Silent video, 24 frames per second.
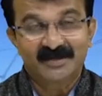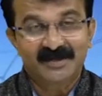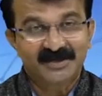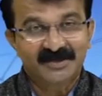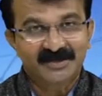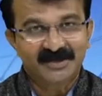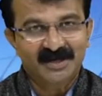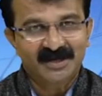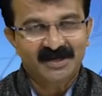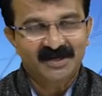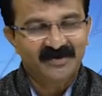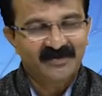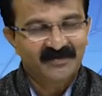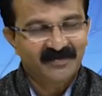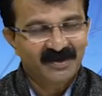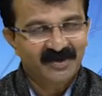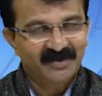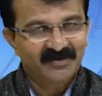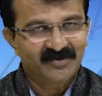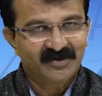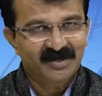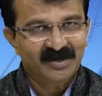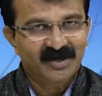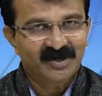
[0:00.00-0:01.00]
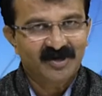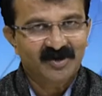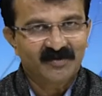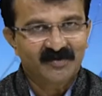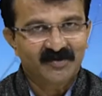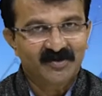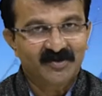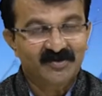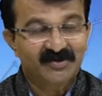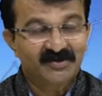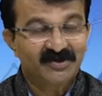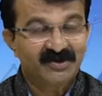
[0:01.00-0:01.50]
Please take very good care of
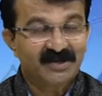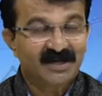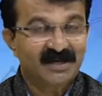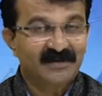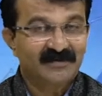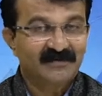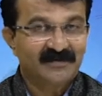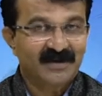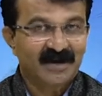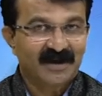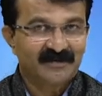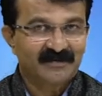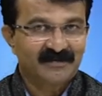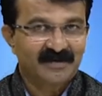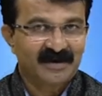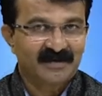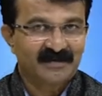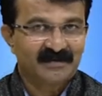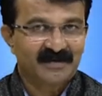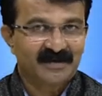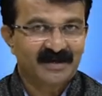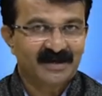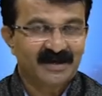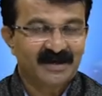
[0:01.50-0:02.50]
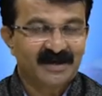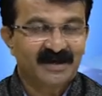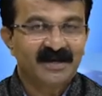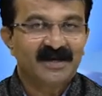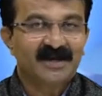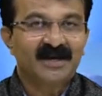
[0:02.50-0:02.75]
yourself and family.